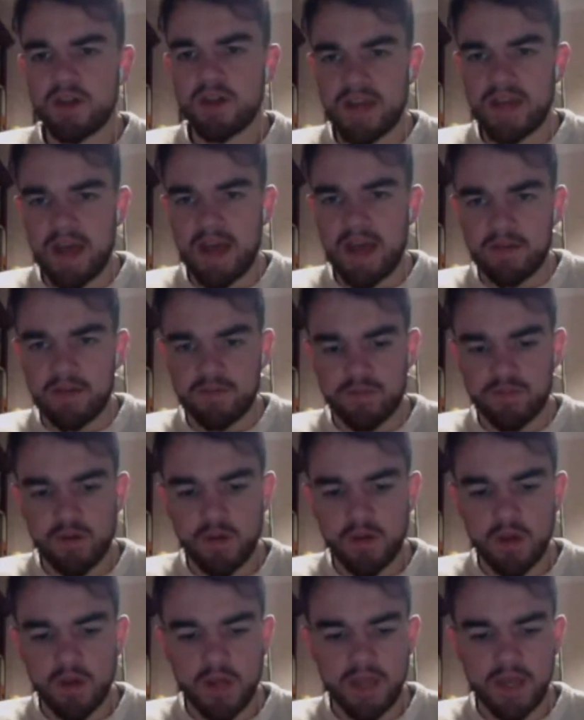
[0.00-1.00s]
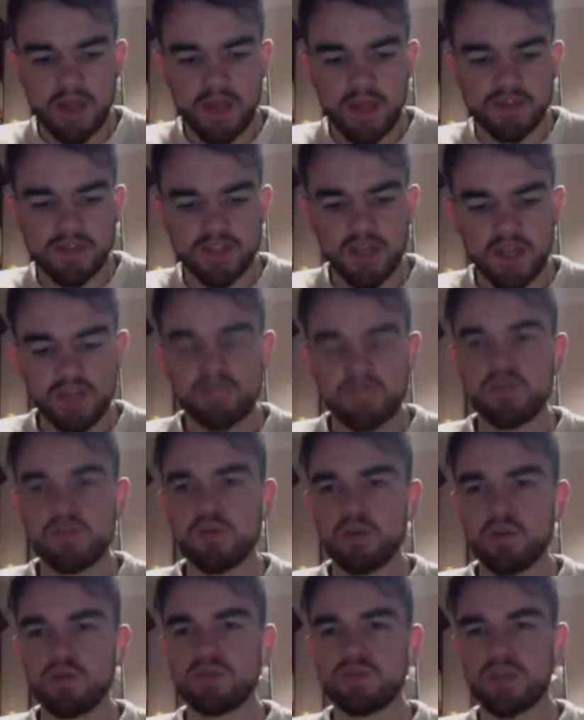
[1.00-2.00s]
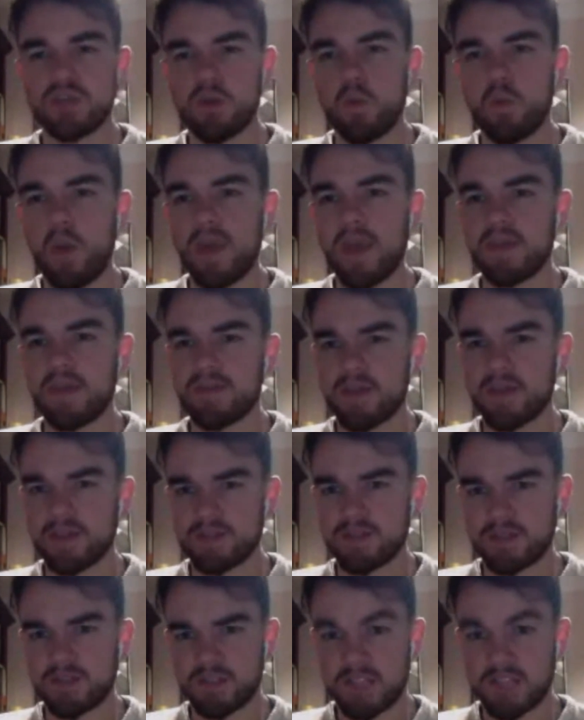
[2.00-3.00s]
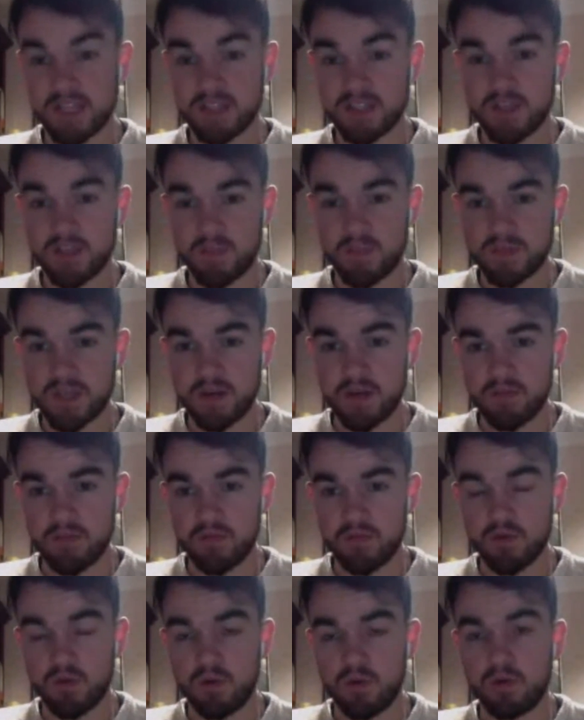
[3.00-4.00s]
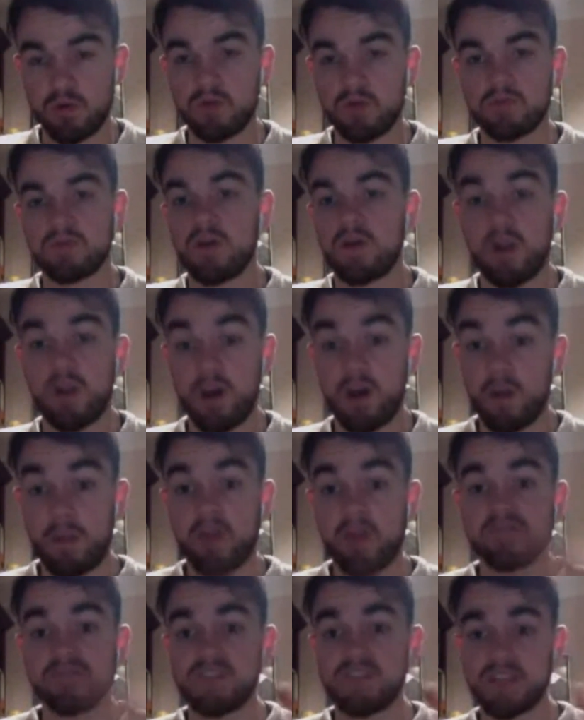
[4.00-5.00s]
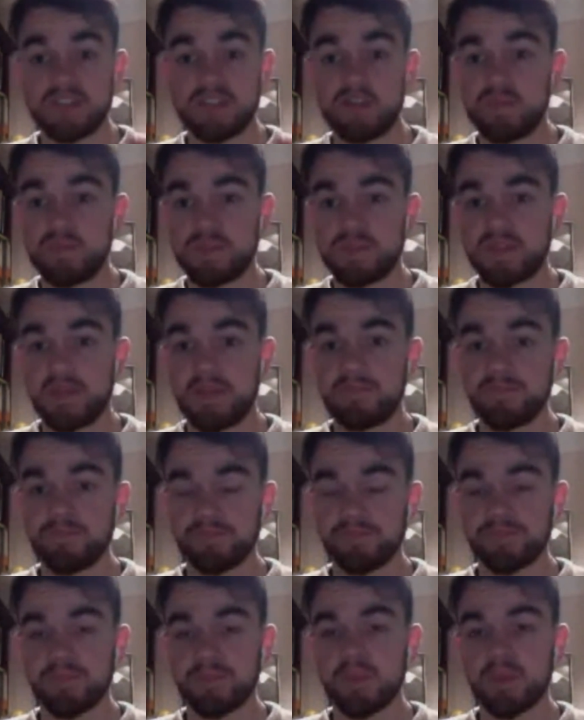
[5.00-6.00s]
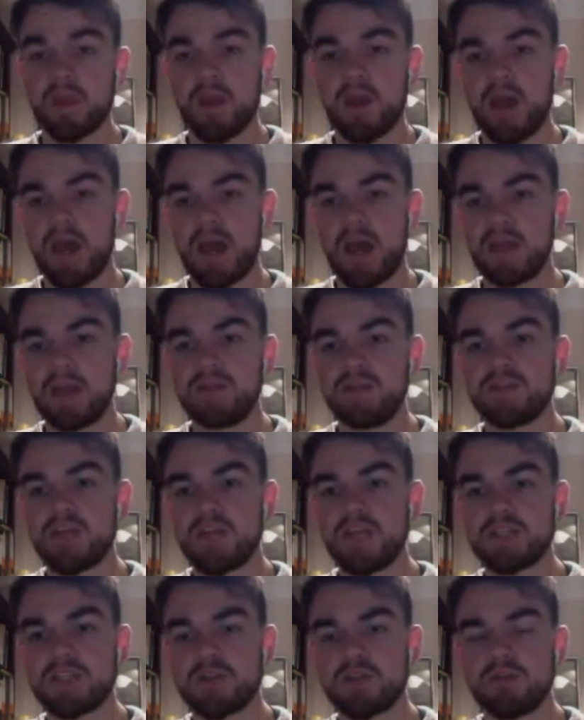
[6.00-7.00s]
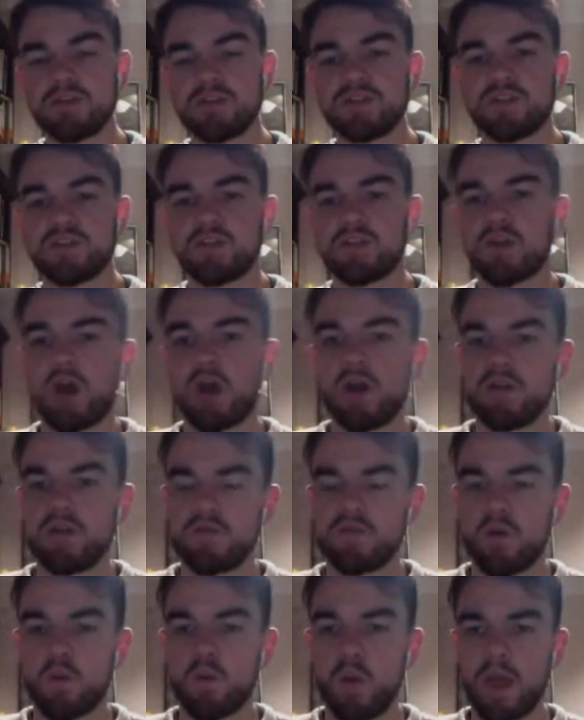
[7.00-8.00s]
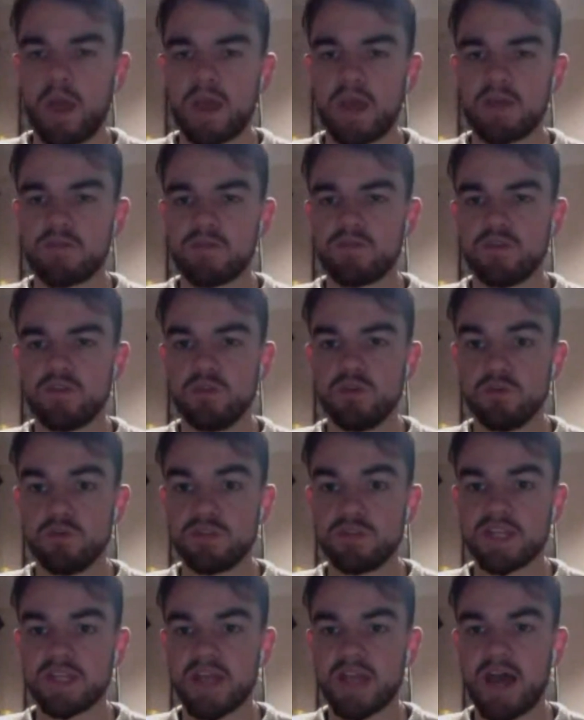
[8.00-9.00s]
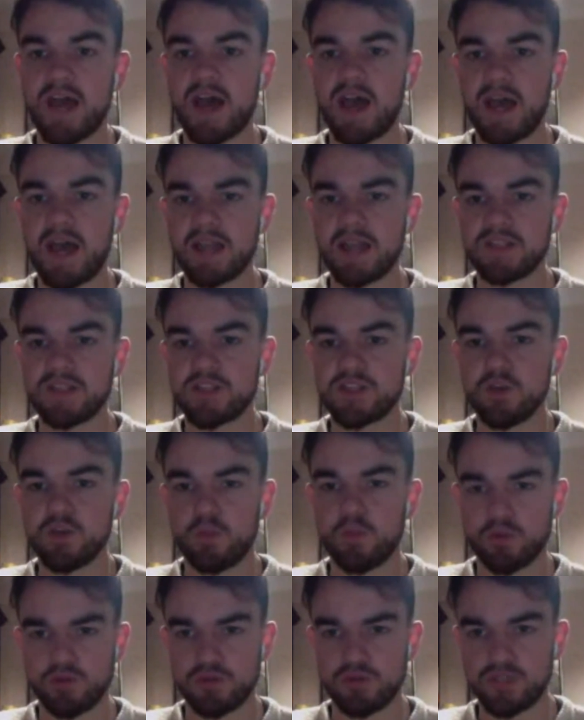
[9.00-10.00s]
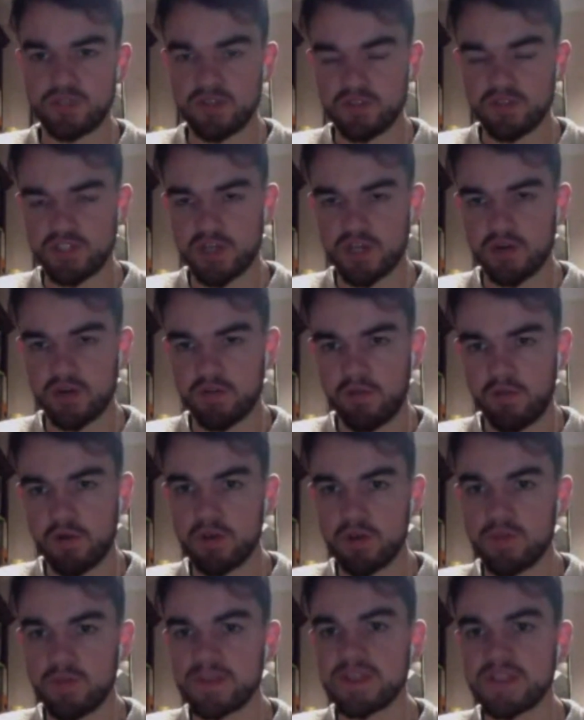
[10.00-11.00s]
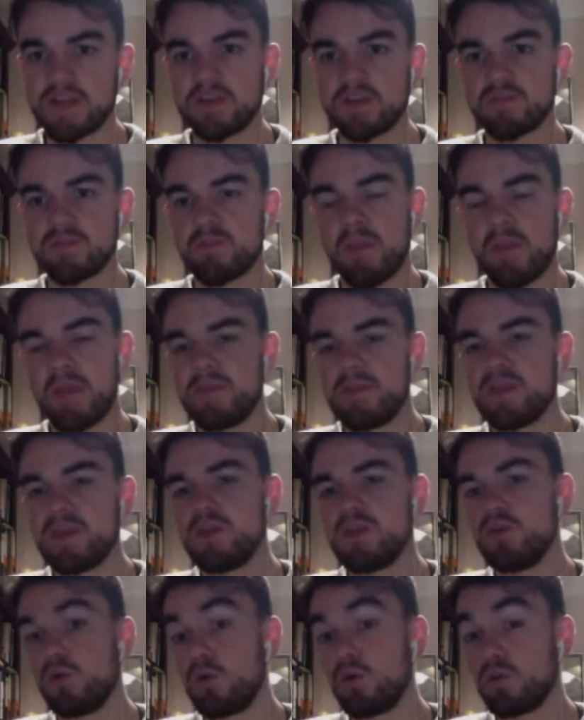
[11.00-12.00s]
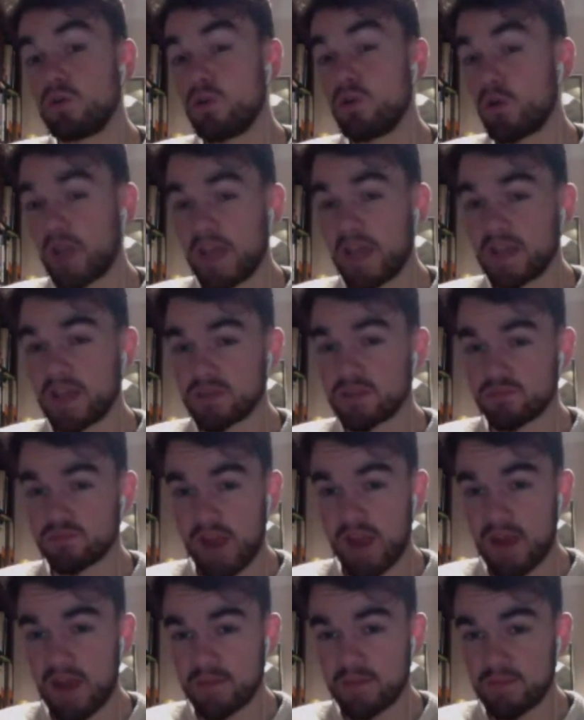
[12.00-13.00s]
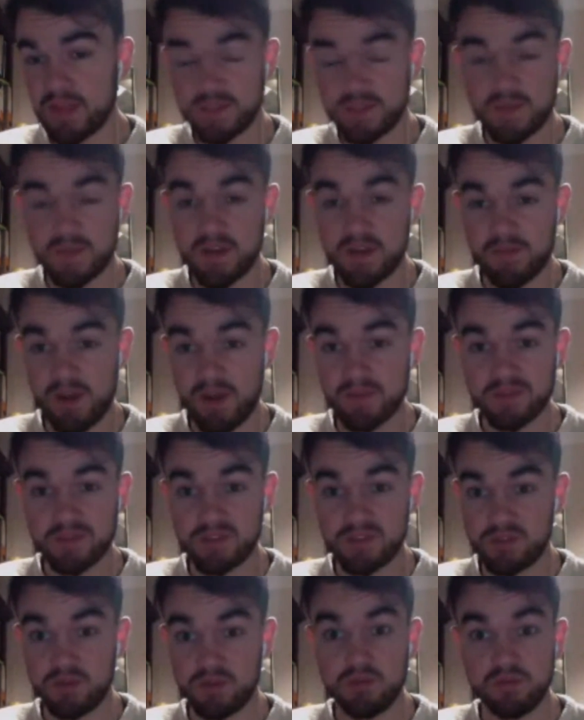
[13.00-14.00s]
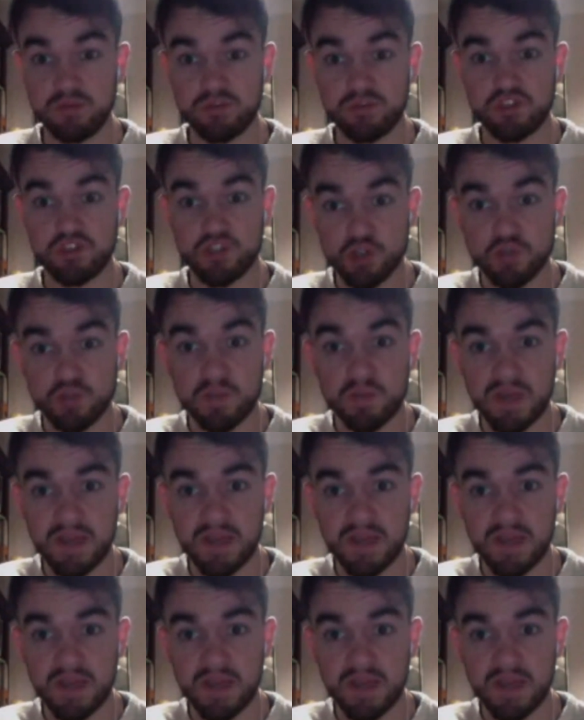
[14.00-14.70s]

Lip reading: I'd have is, if you're using a weight that's 60% of your kind of above 60%, and is there a kind of a way of using that and still producing junk volume? Is it maybe you're not getting as many reps as you should be?